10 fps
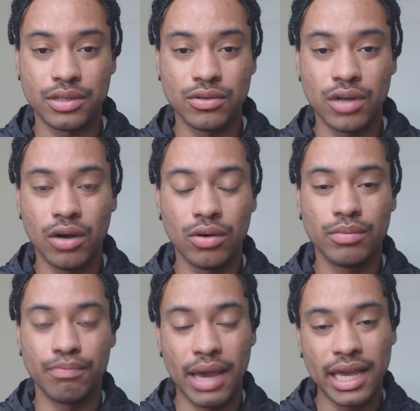you know,
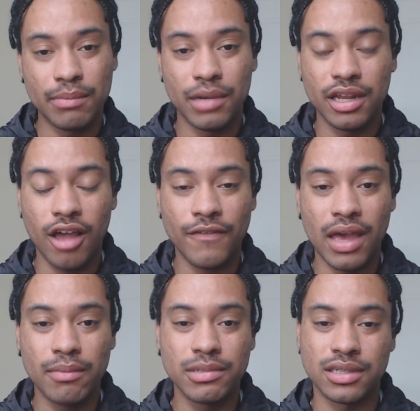making money off
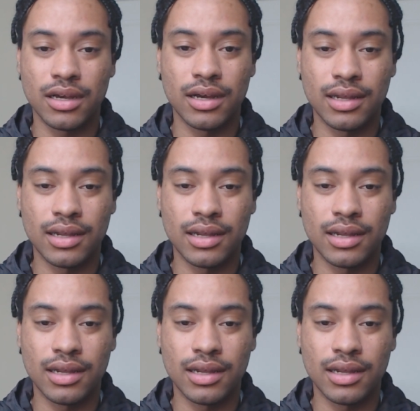Amazon.